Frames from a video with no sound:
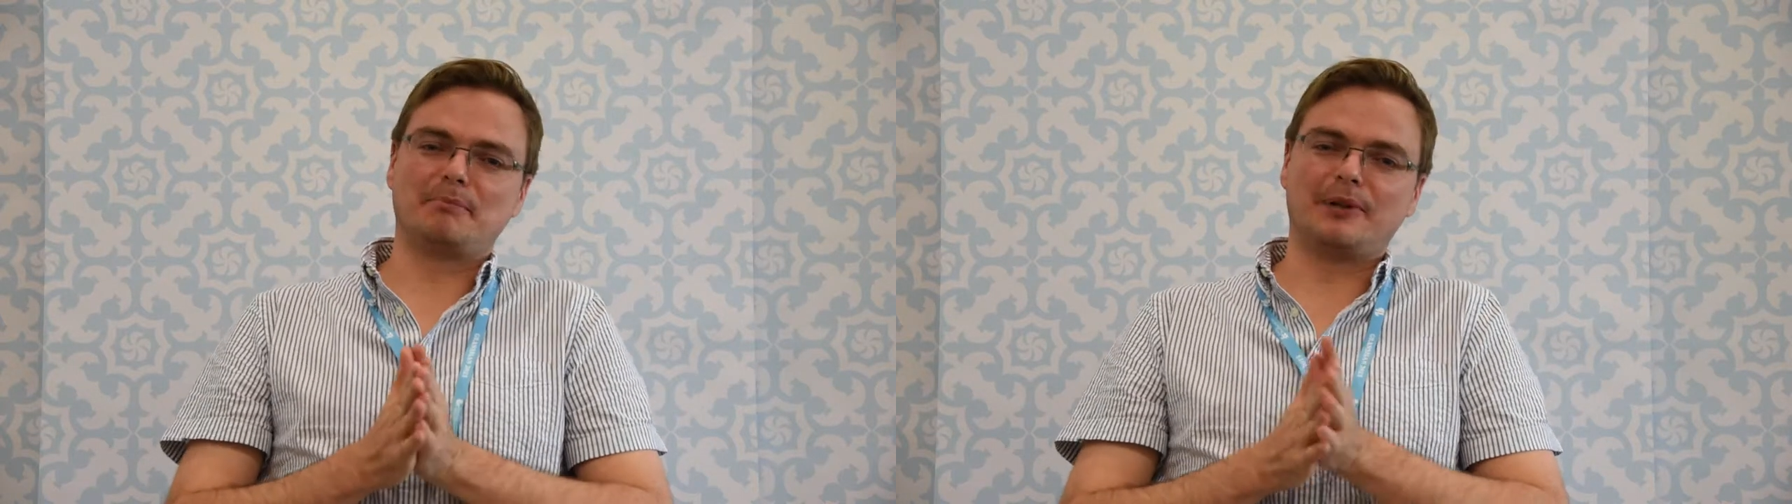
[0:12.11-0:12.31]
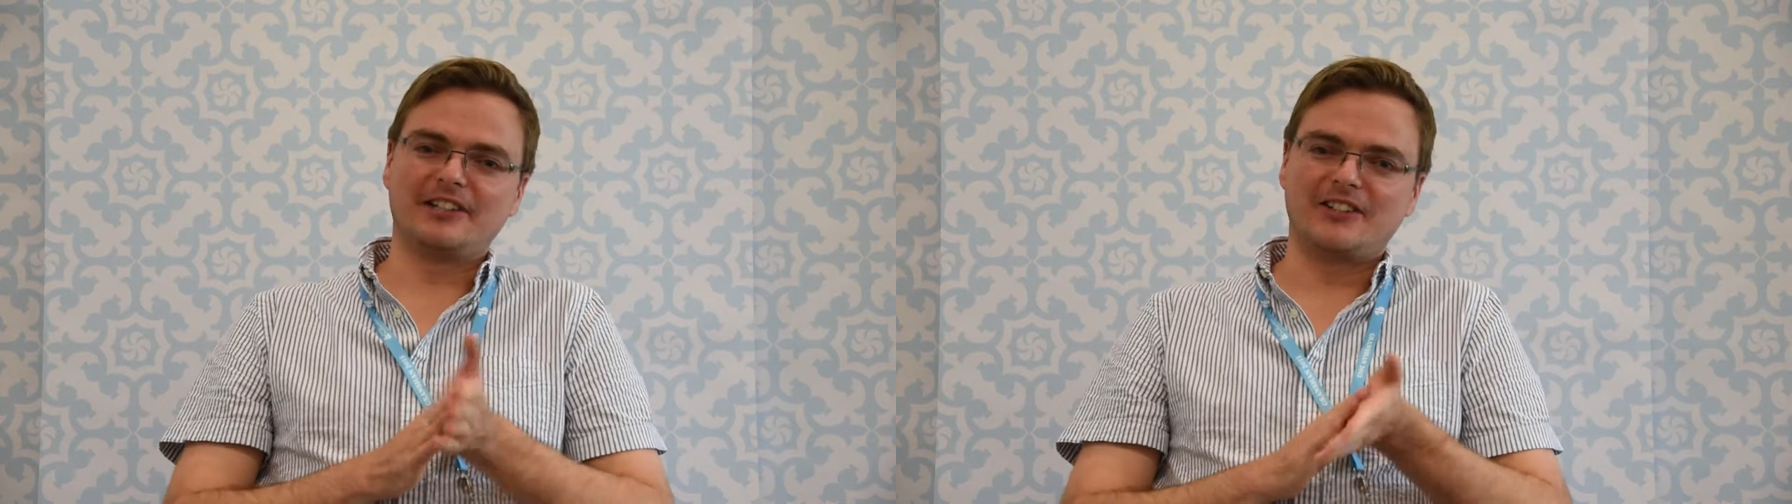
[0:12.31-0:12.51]

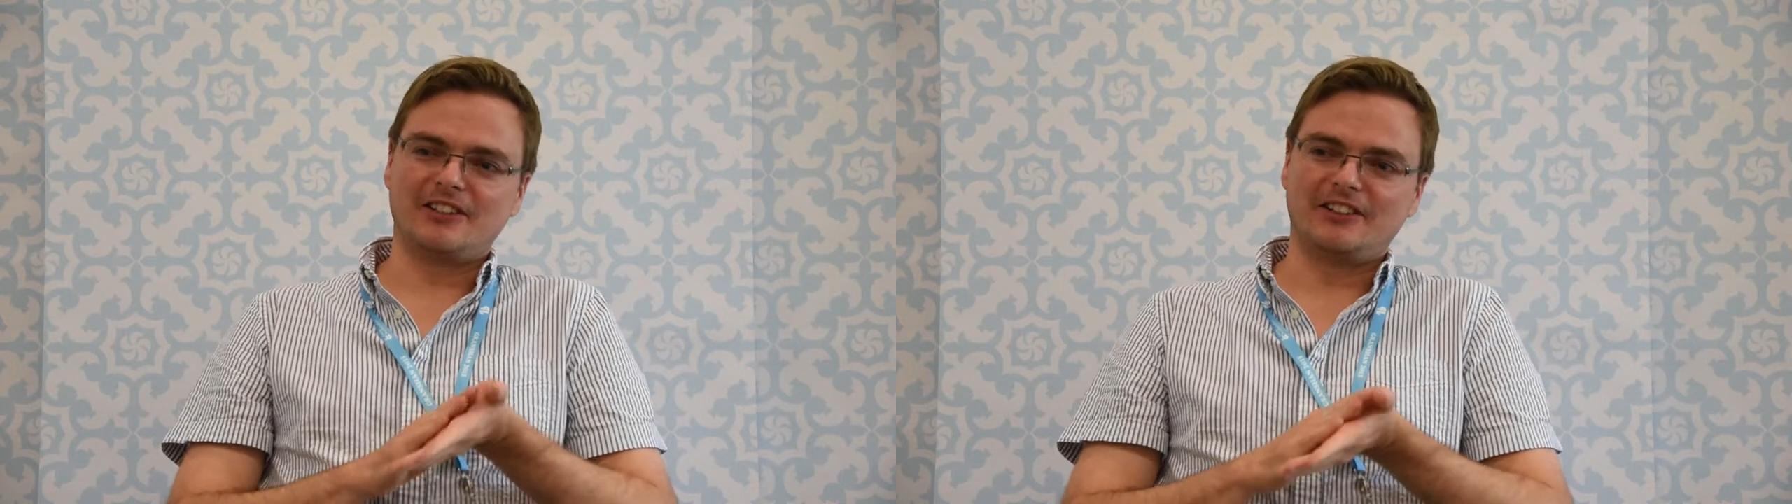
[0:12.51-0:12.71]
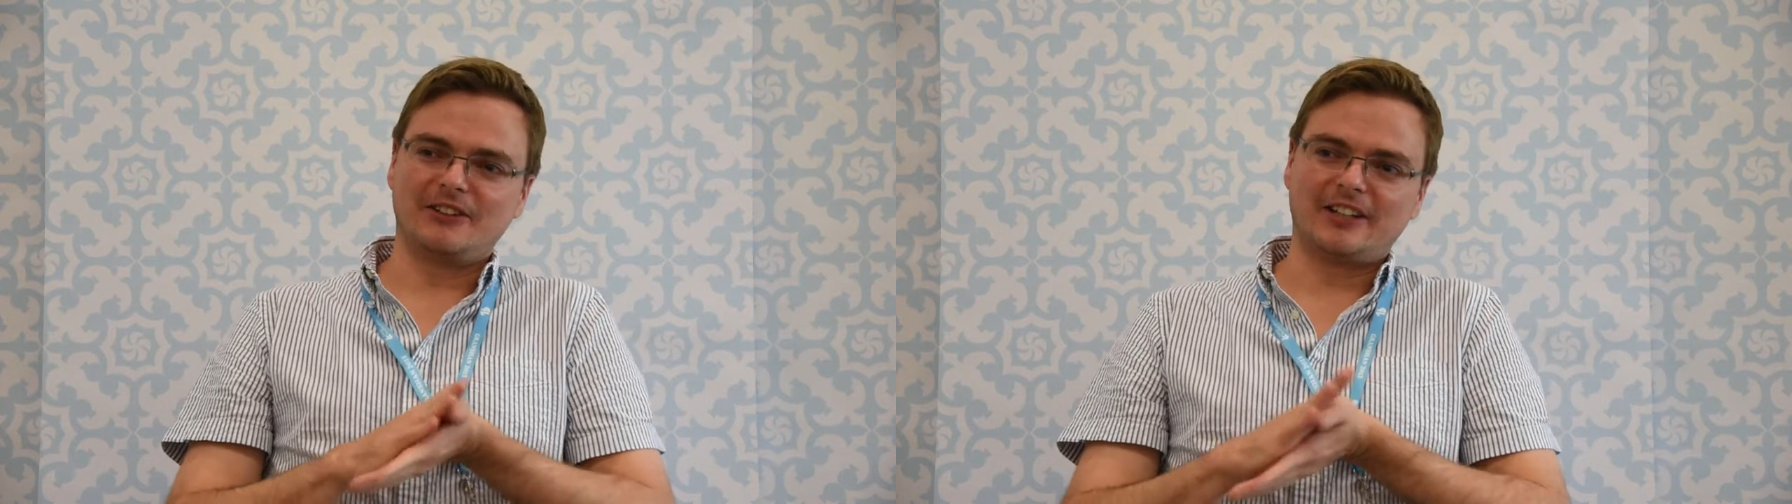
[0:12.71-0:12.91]

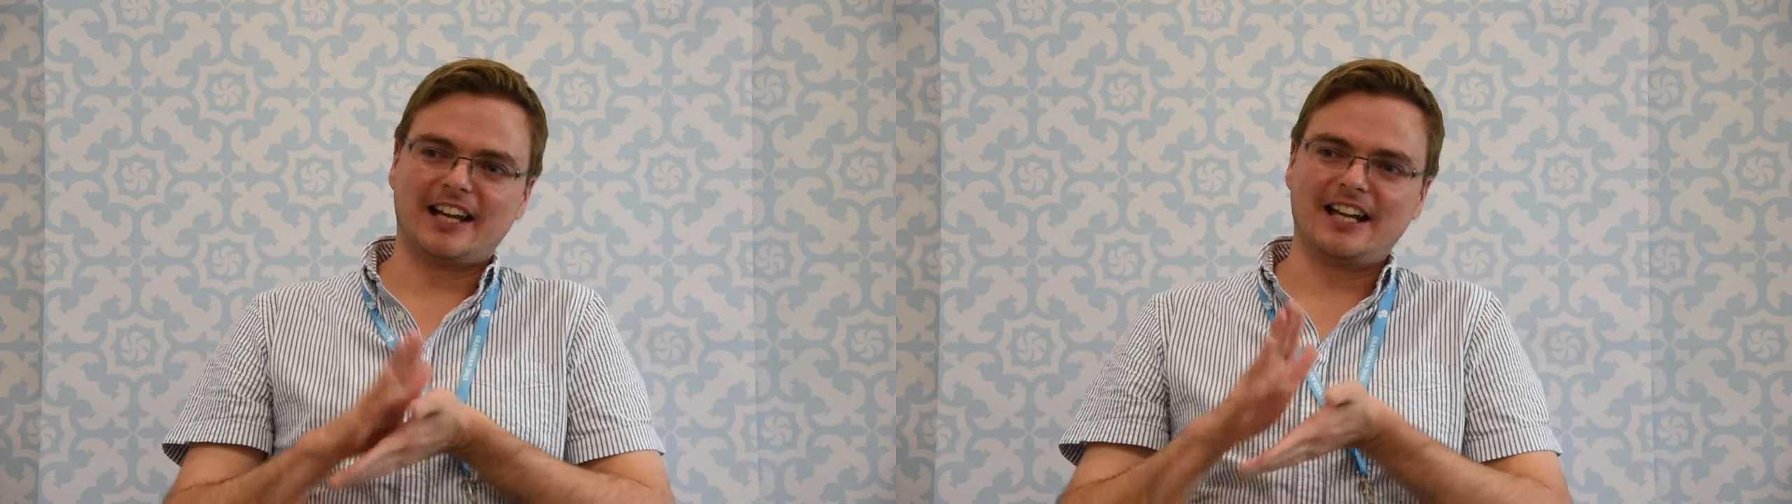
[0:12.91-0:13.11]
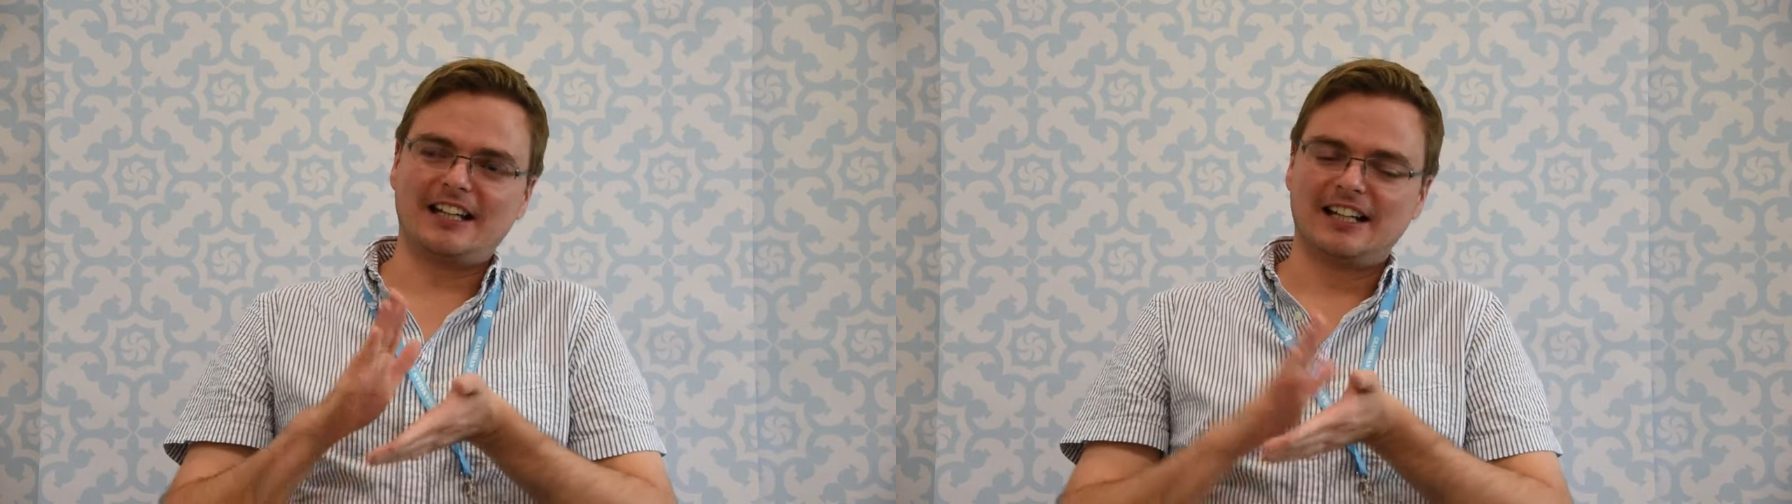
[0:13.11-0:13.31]
Brighton,
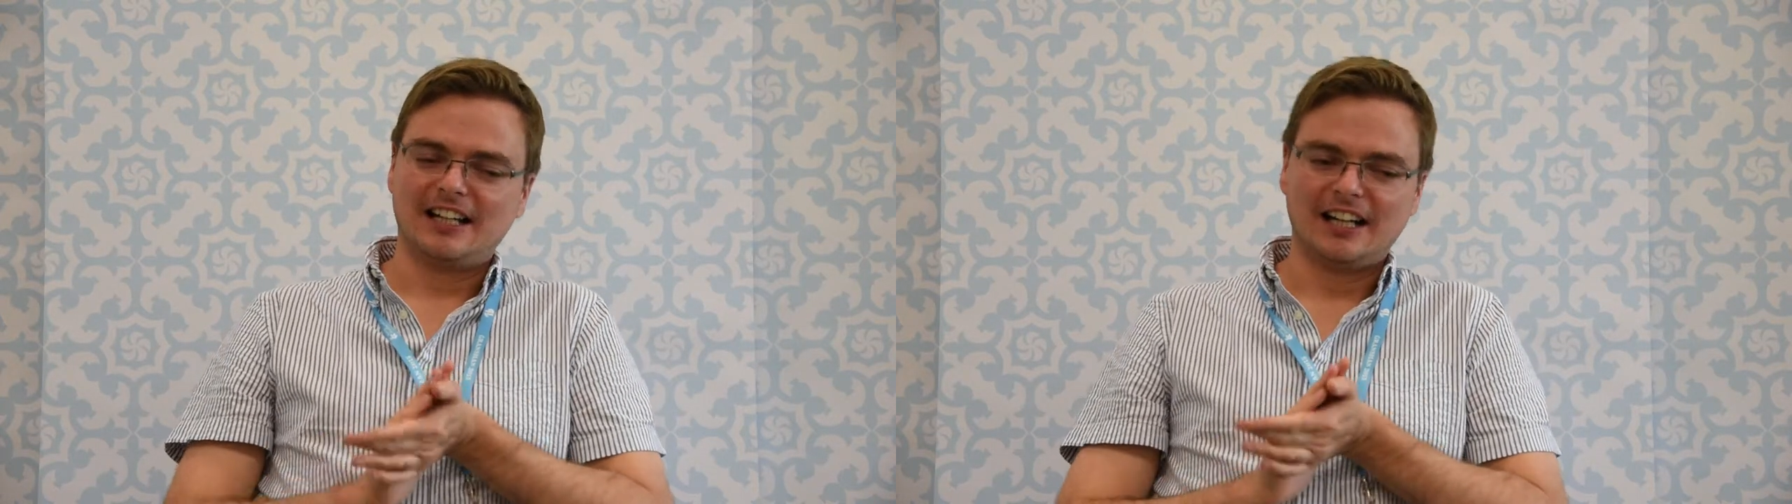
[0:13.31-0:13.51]
UK,